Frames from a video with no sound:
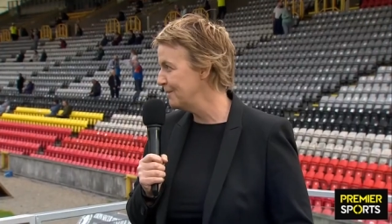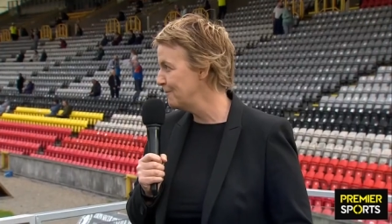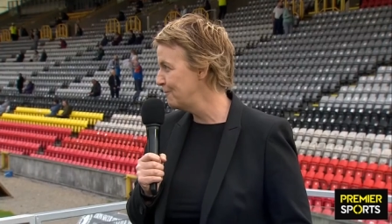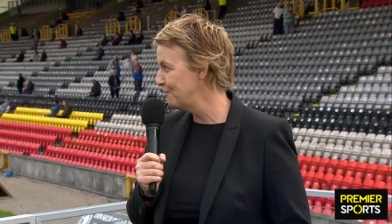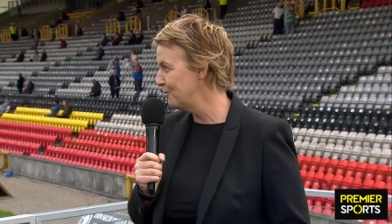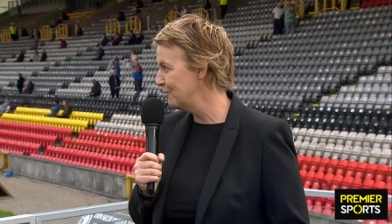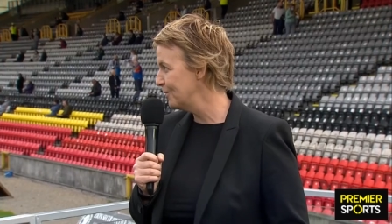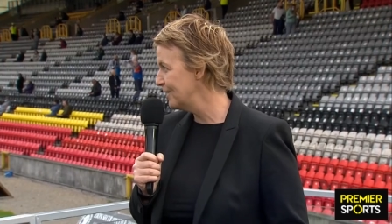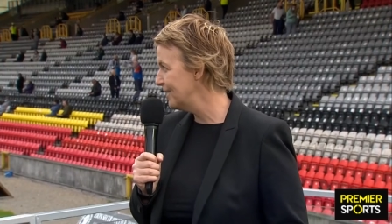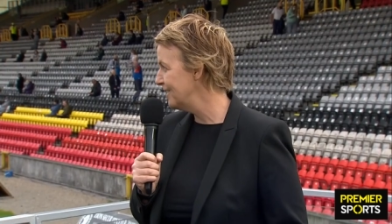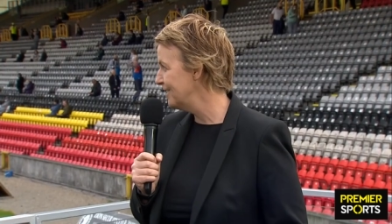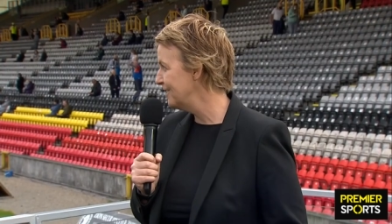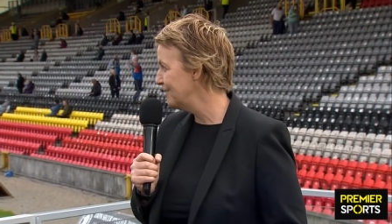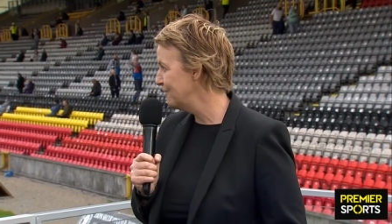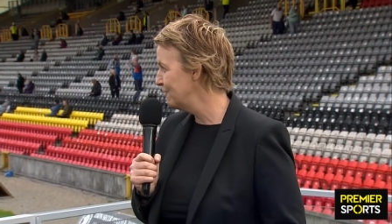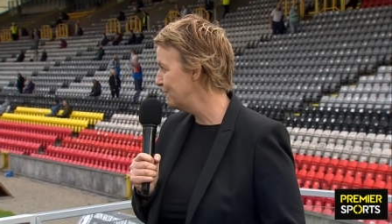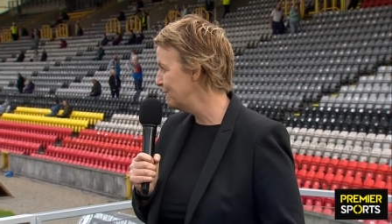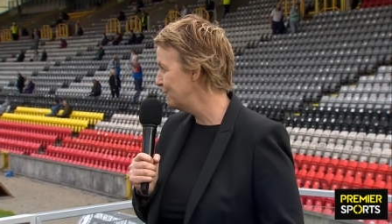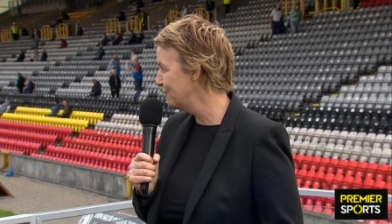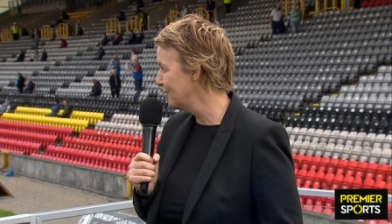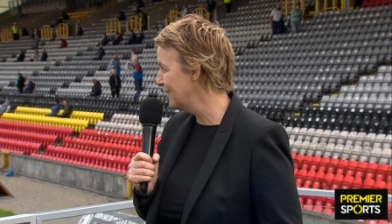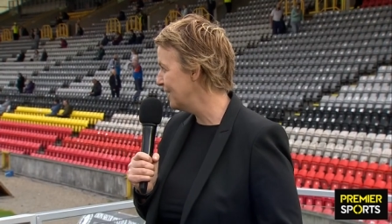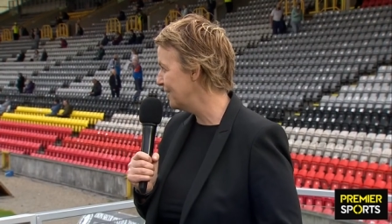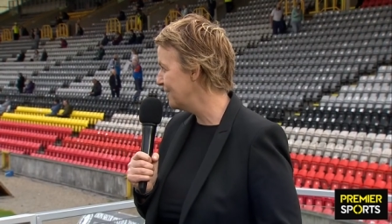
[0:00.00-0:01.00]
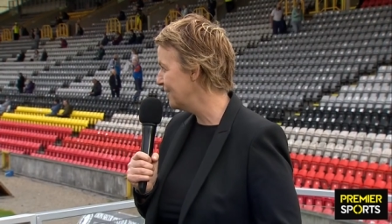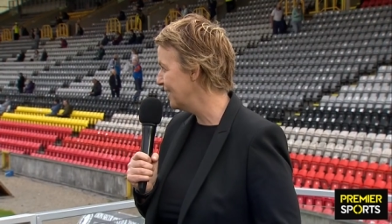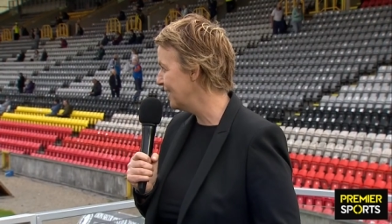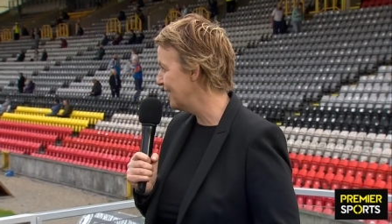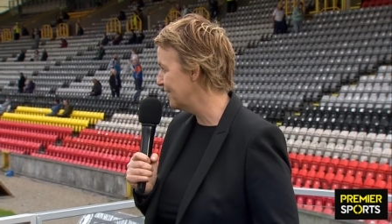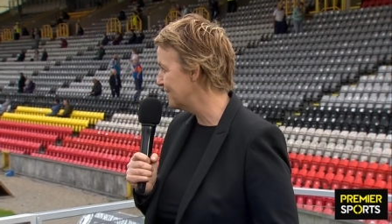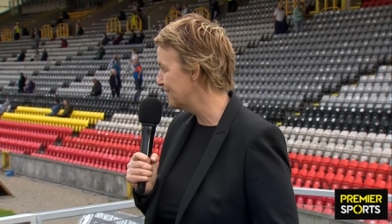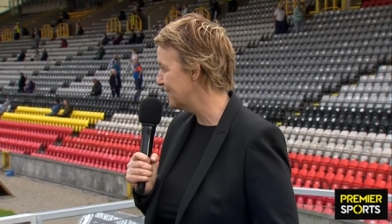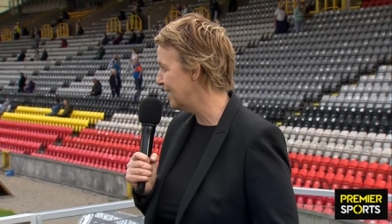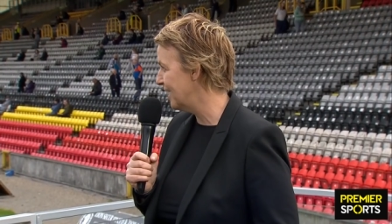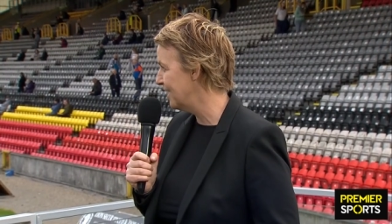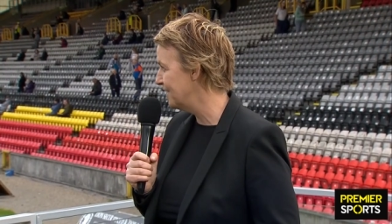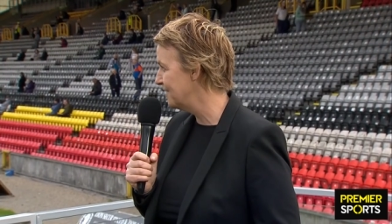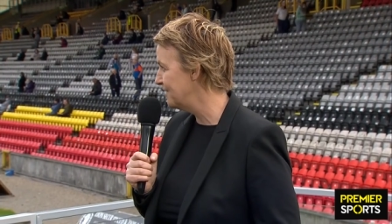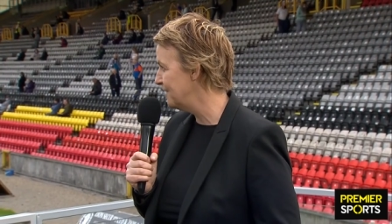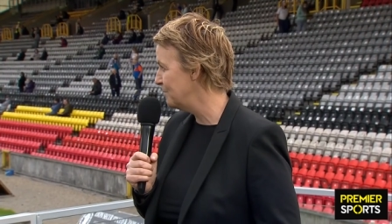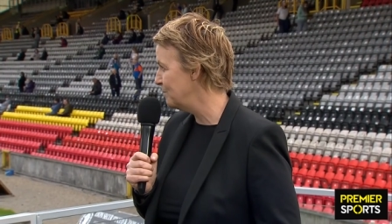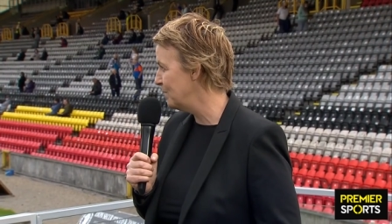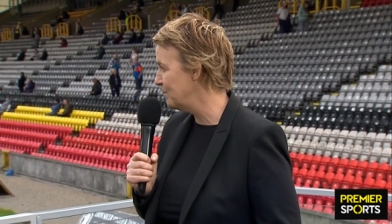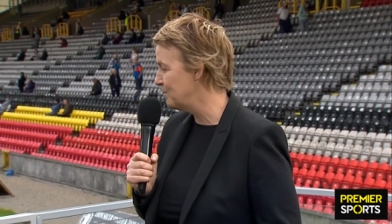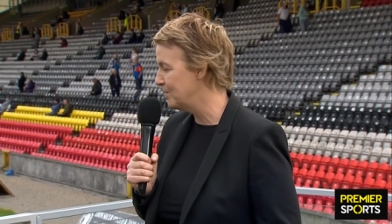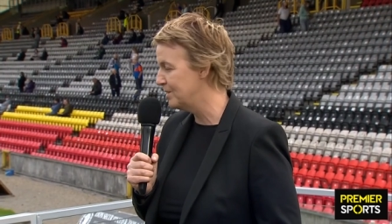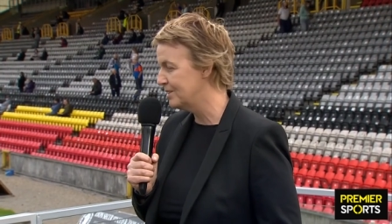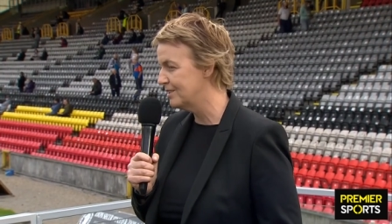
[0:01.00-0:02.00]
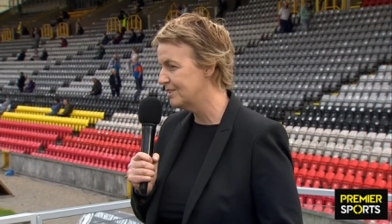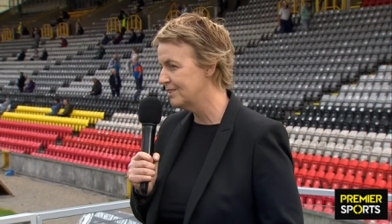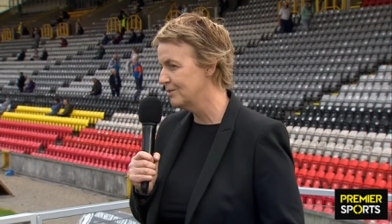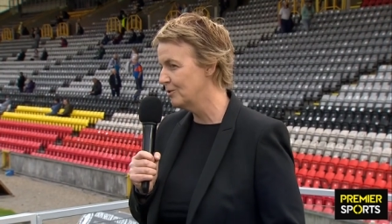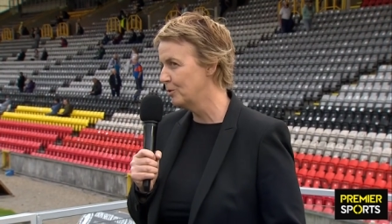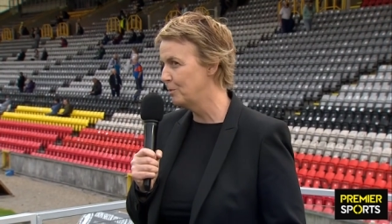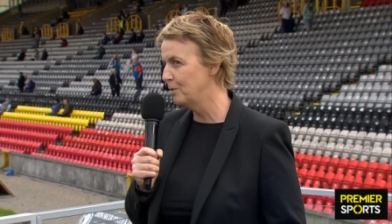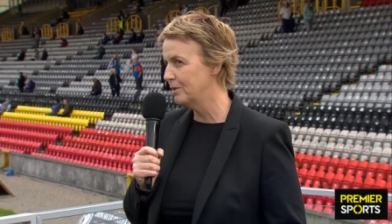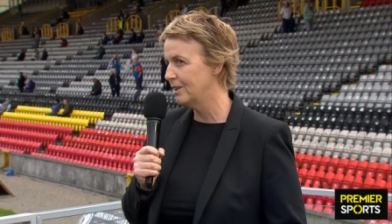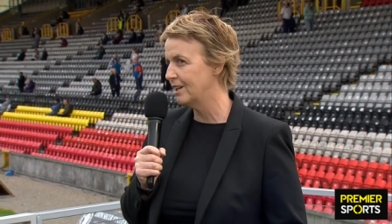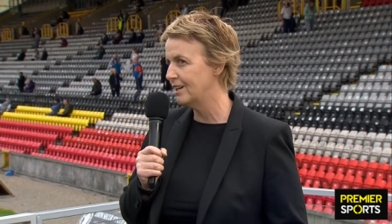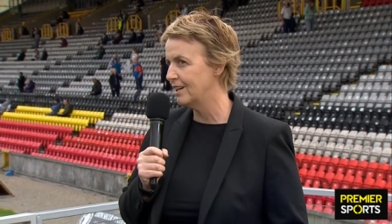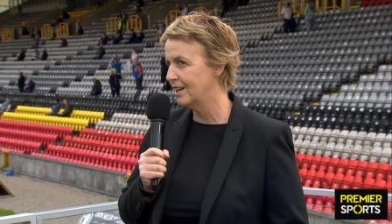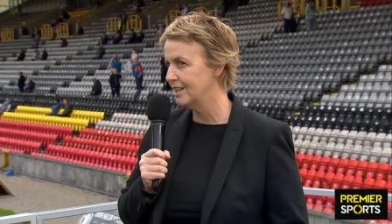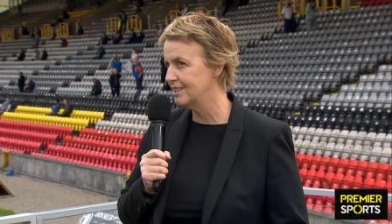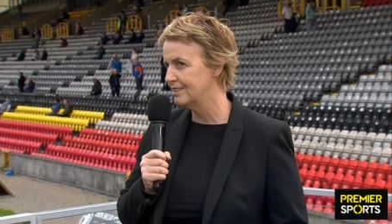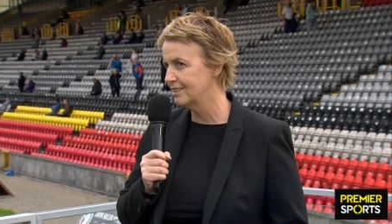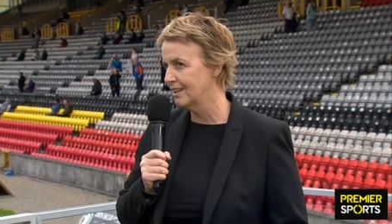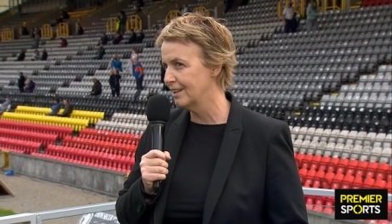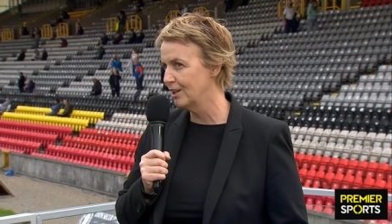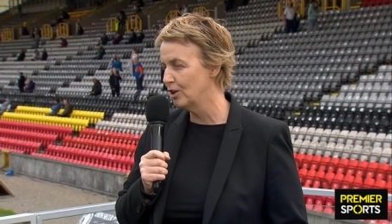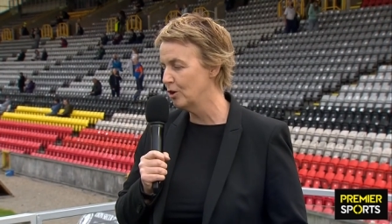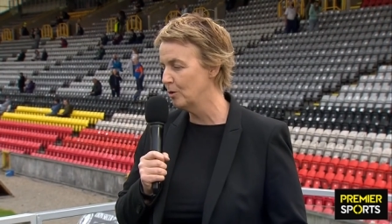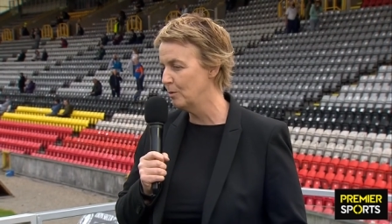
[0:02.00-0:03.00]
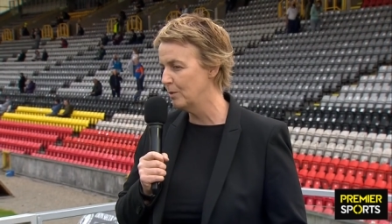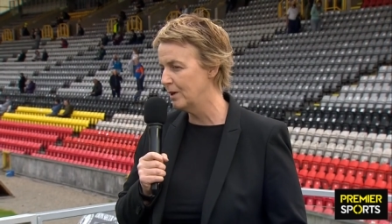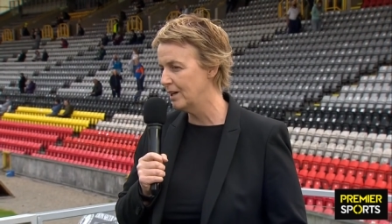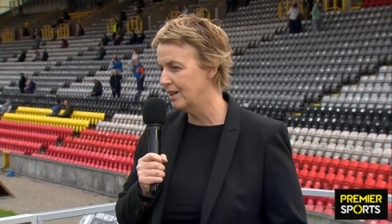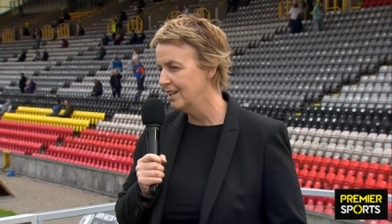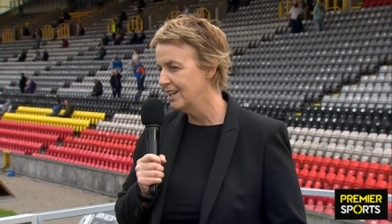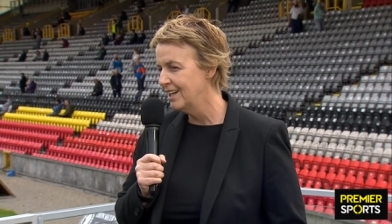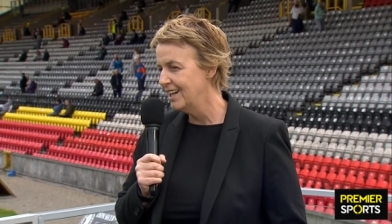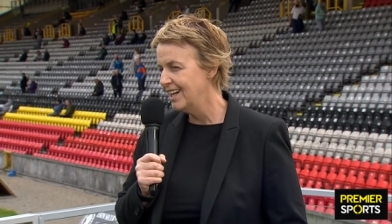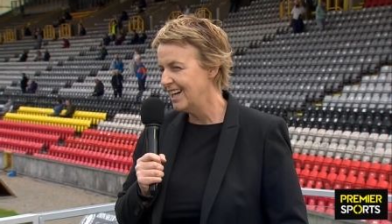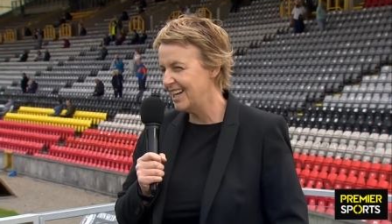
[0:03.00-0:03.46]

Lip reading: Folk I think are starting to maybe just open their eyes a little bit,